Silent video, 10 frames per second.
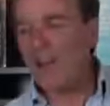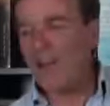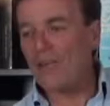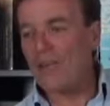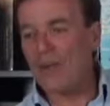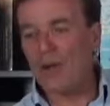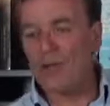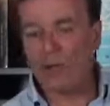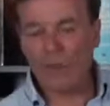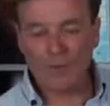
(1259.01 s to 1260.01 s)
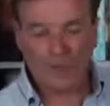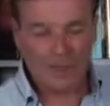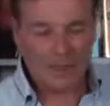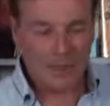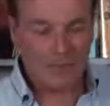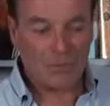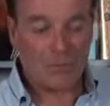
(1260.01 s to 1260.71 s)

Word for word: over my life that um,